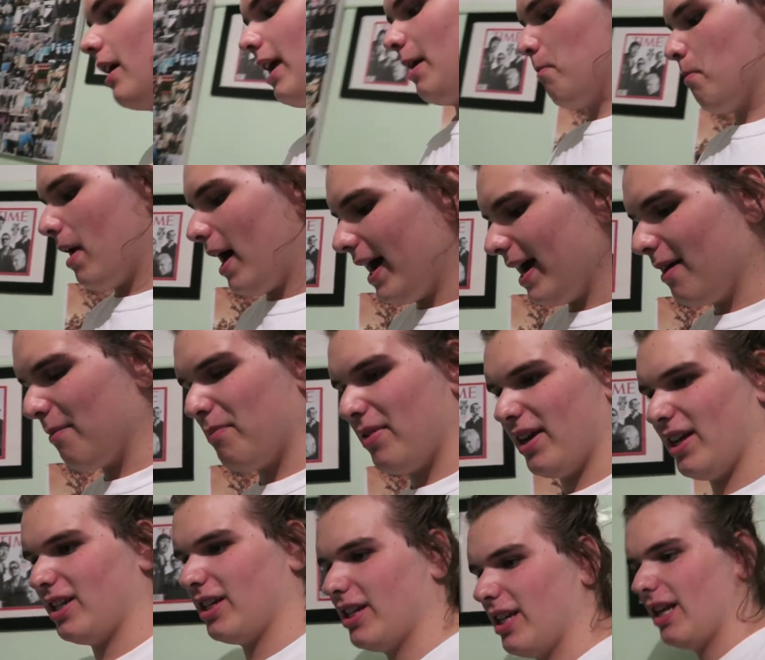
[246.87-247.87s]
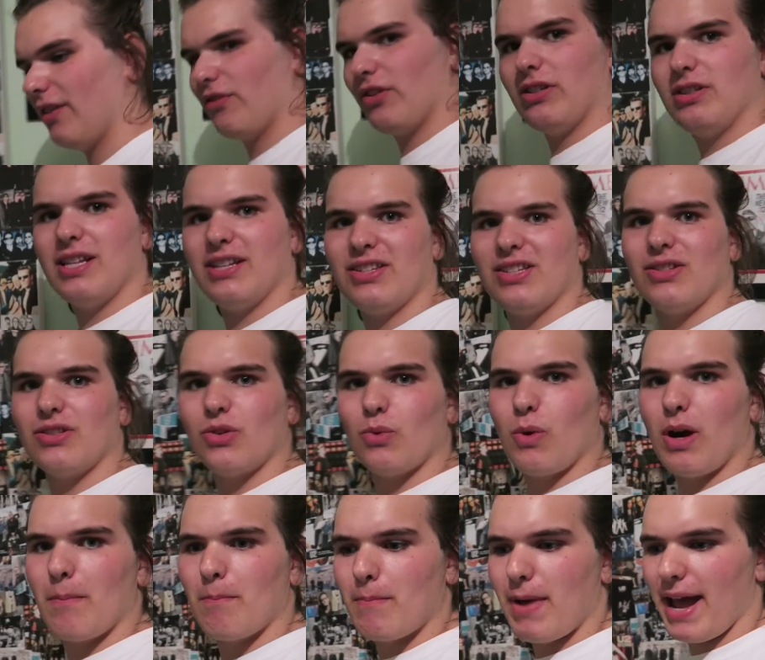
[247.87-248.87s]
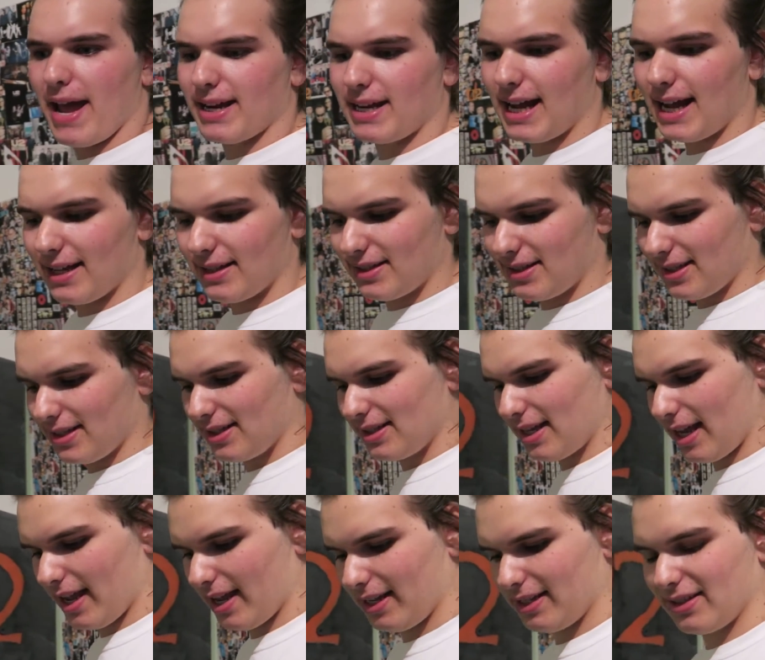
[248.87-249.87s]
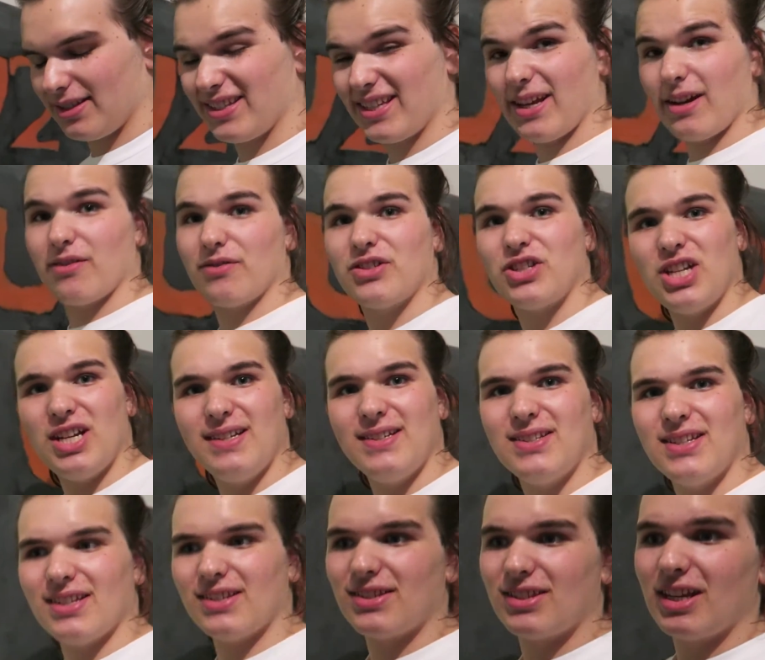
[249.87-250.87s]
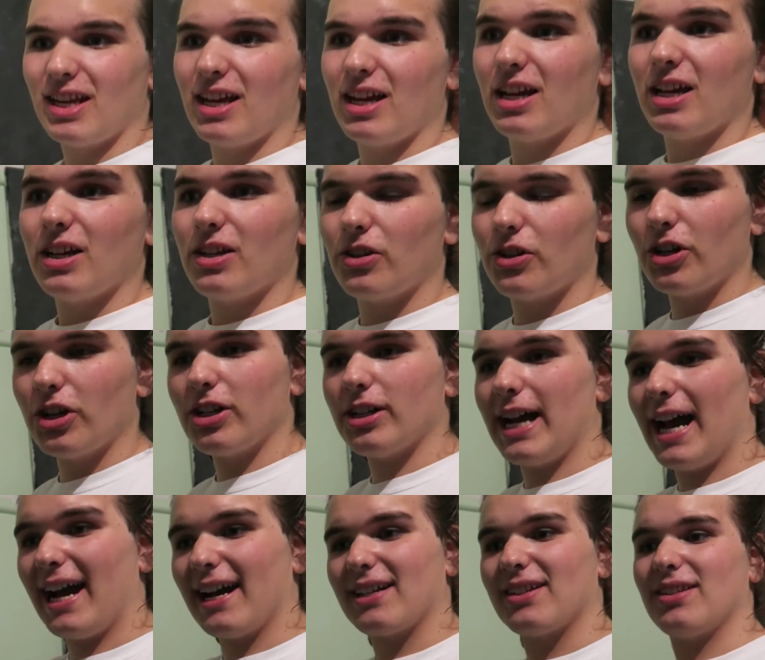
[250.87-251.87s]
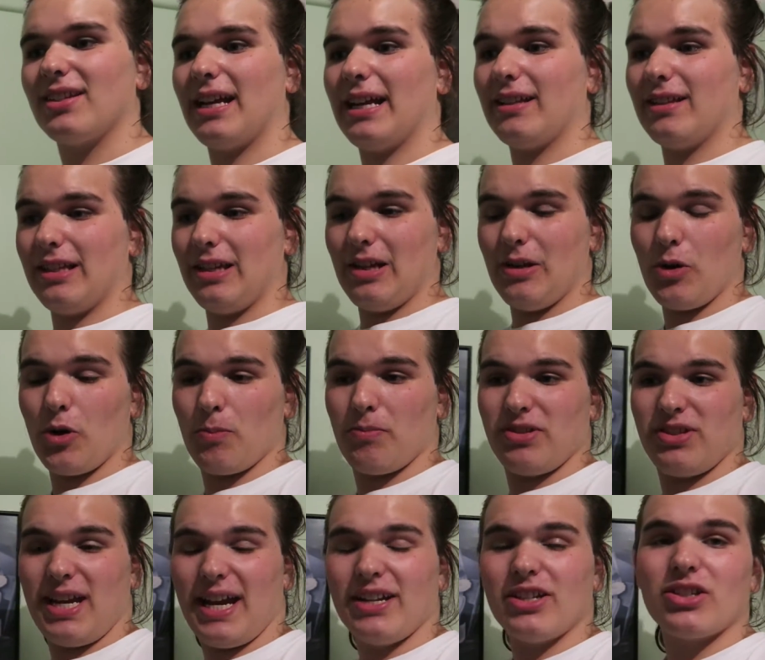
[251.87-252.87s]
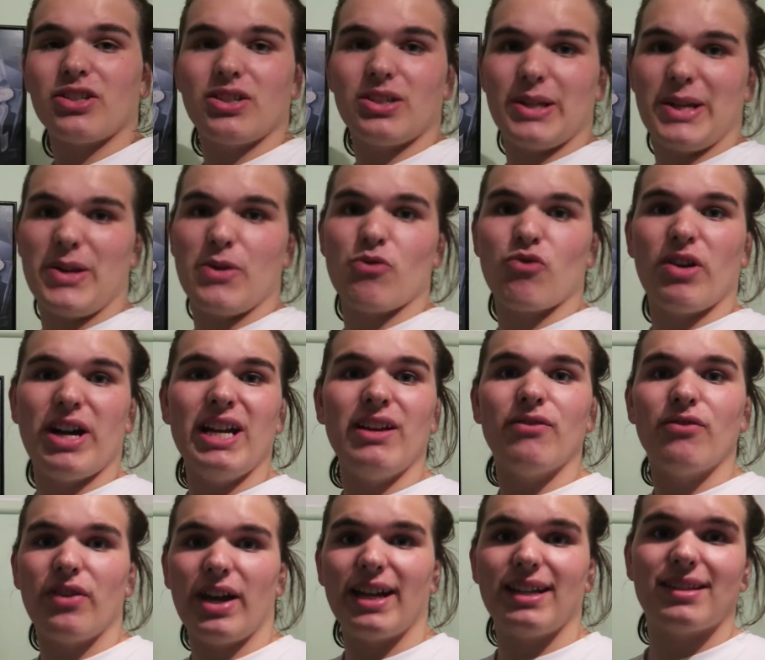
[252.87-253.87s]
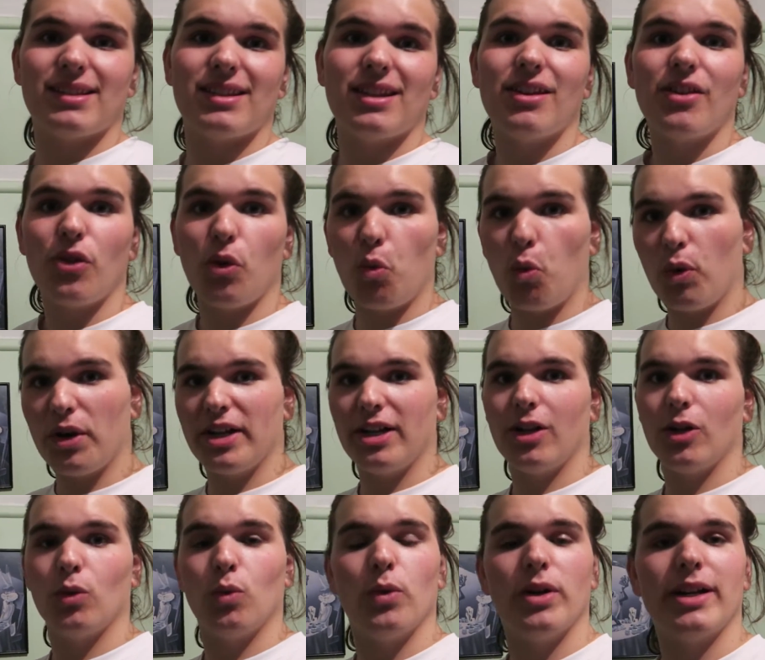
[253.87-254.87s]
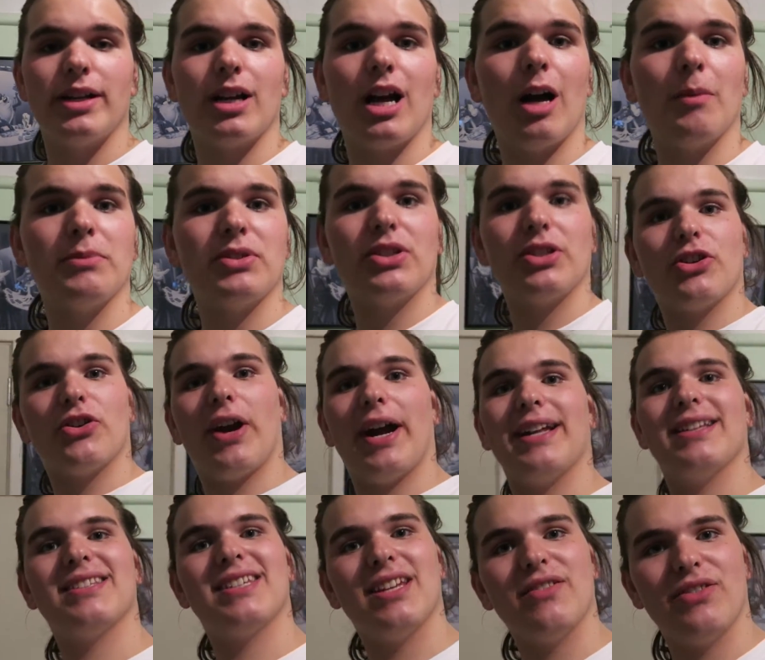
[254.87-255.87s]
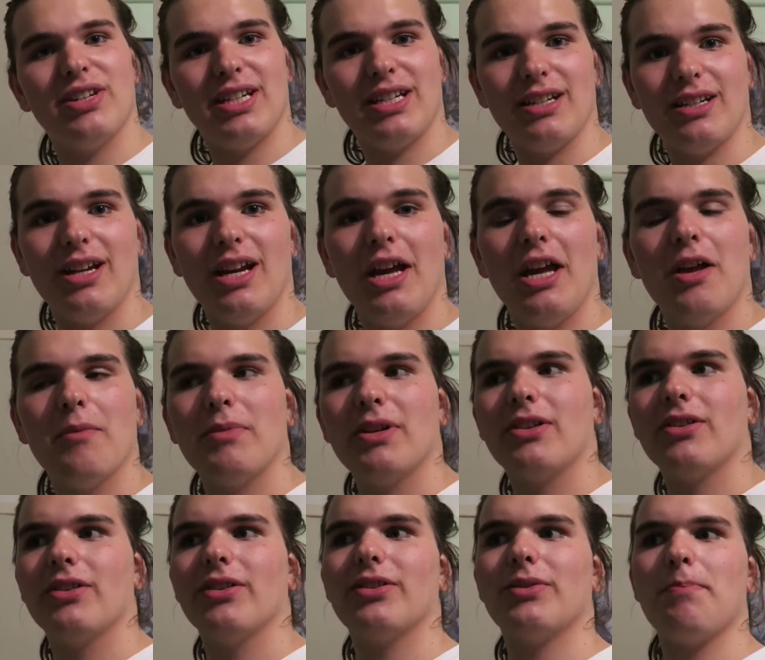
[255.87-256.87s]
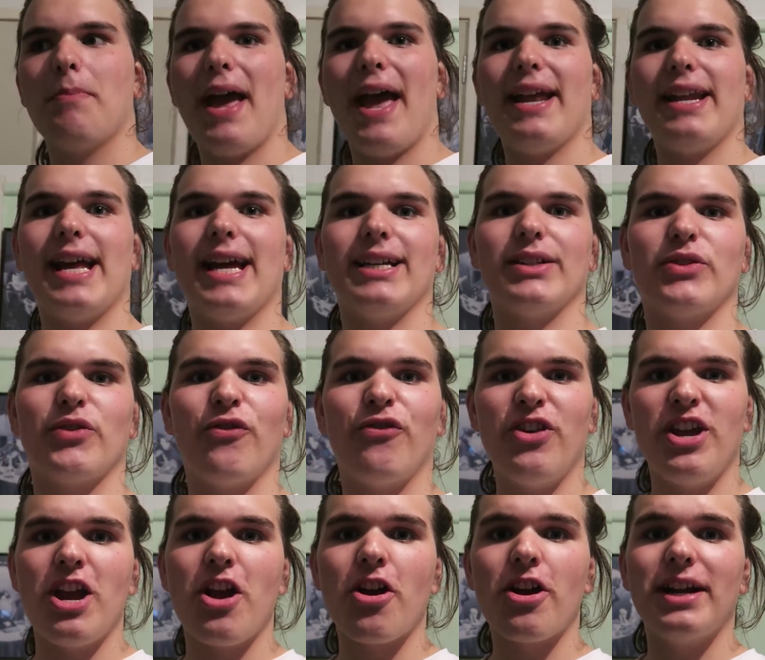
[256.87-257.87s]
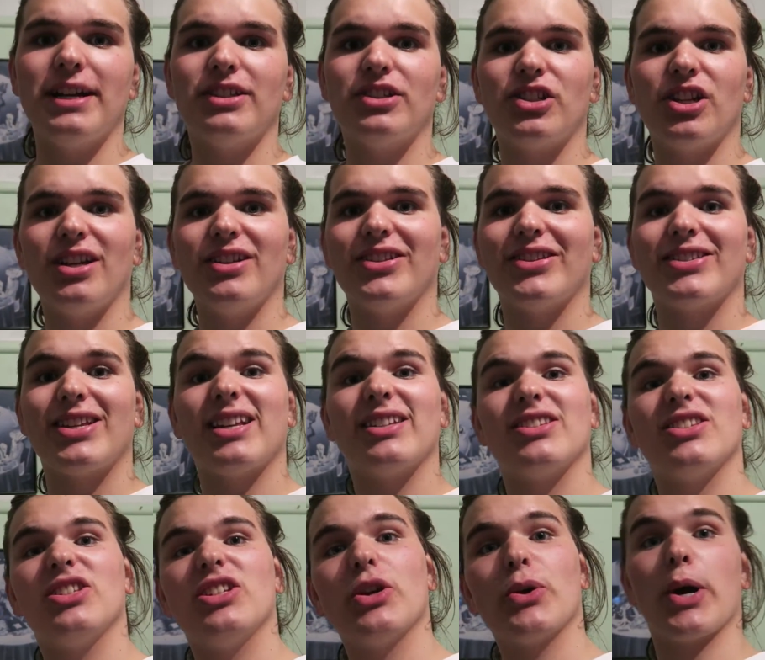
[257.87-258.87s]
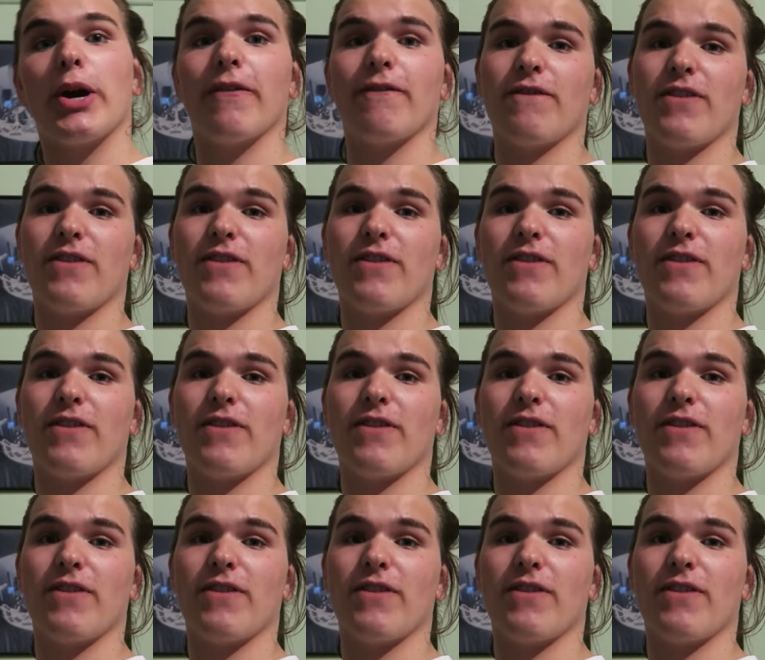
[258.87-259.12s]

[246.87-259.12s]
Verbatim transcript: in my opinion, if you listen to what man has to say instead of Jesus, you're going to accidentally or potentially reinvent the wheel when it comes to creativity because man has fear and Jesus has zero